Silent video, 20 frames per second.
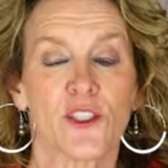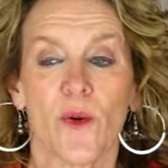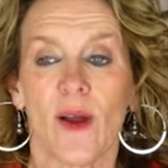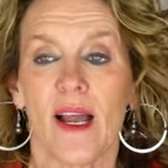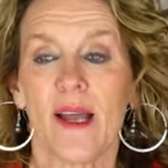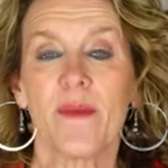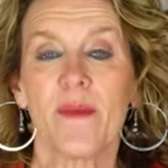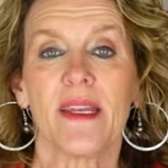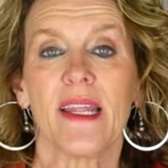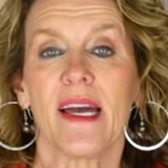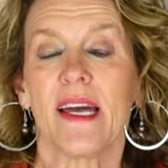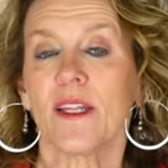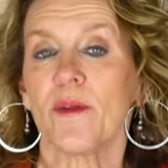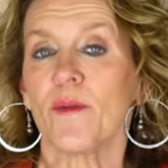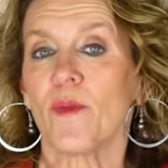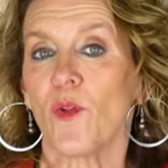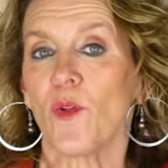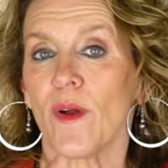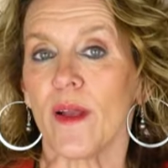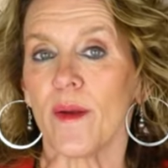So I've been
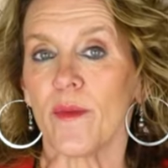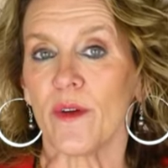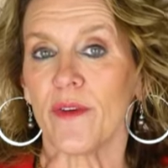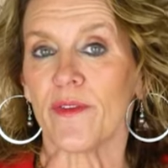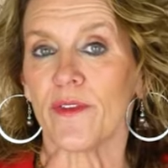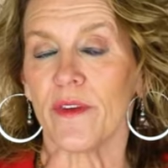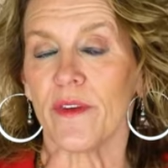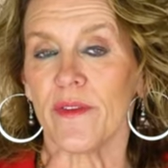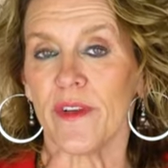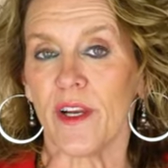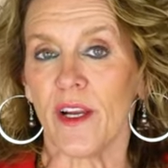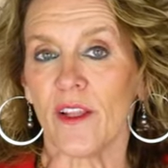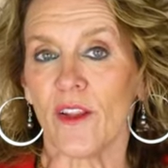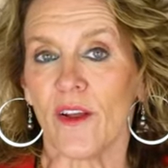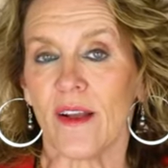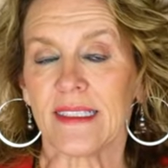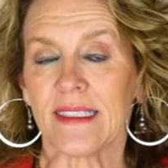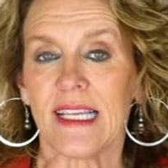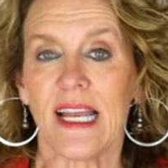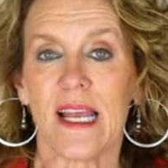unemployable for a very
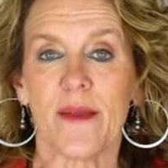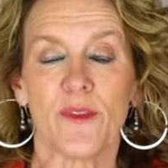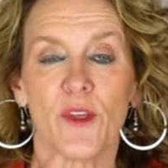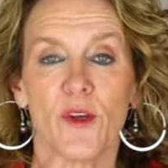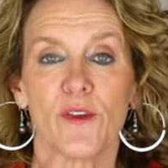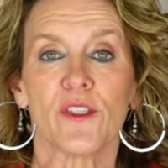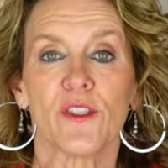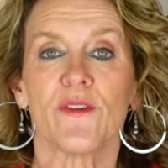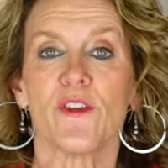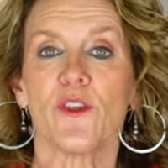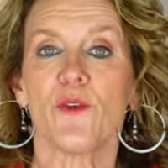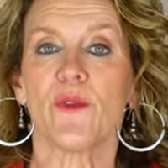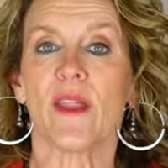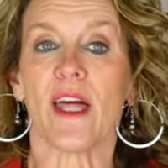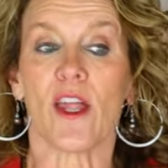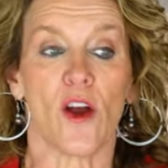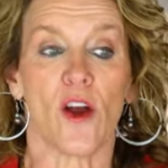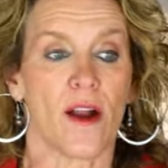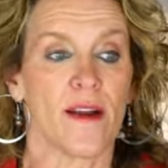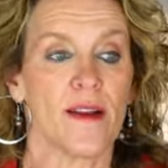long time. Those of you
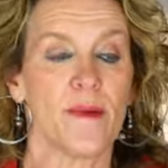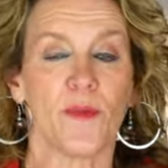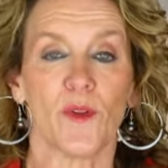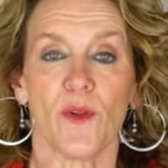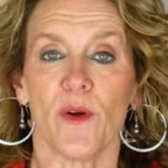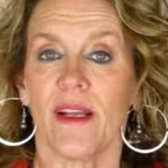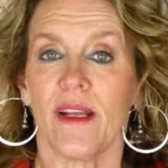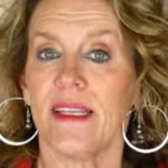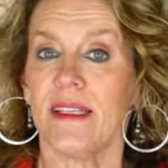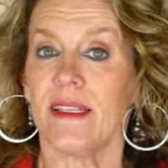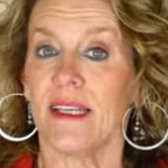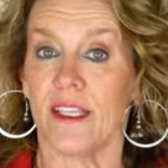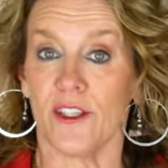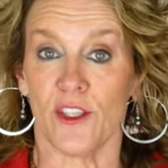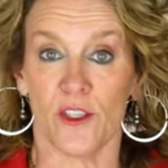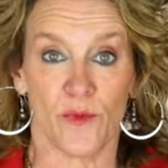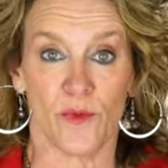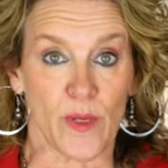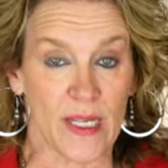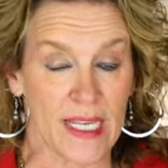that are employed,
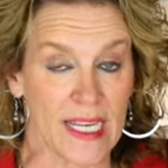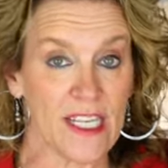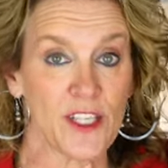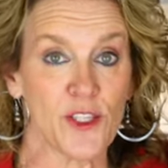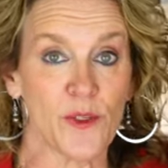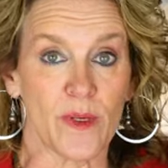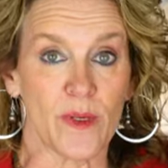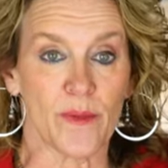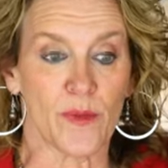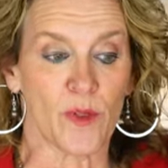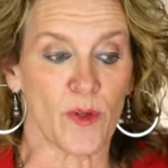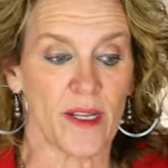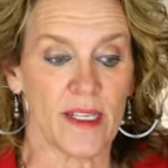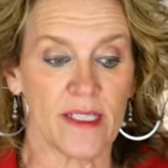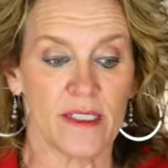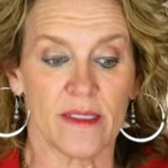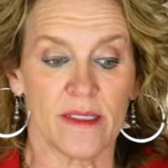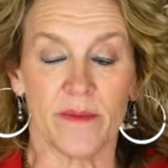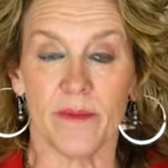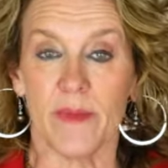and we need you
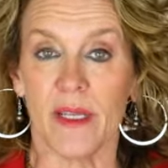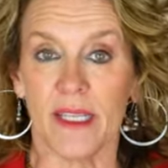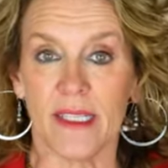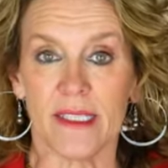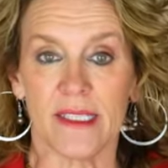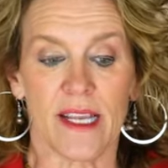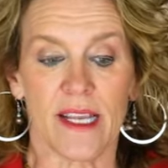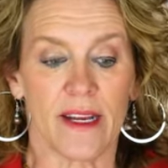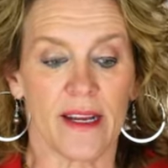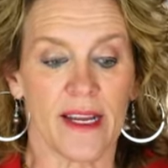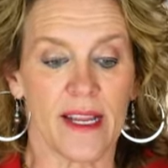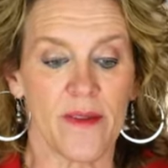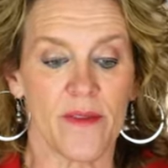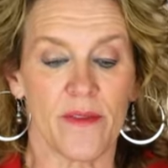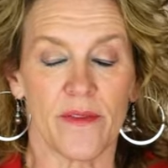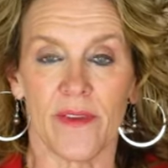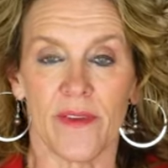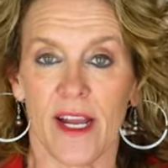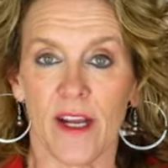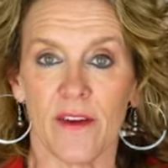employed, military,
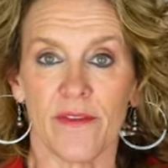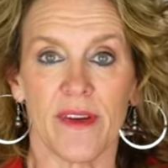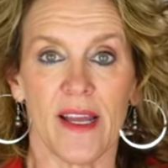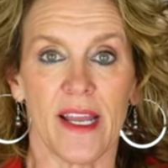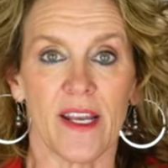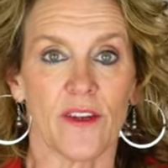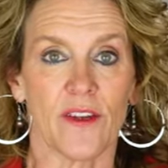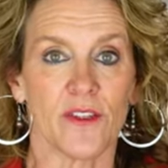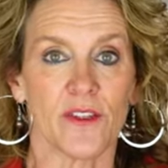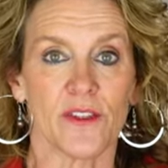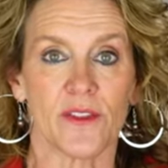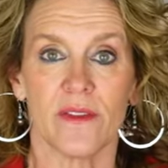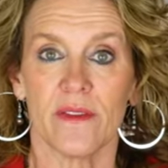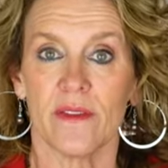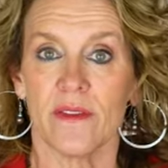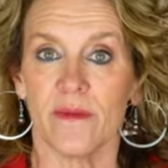firefighters,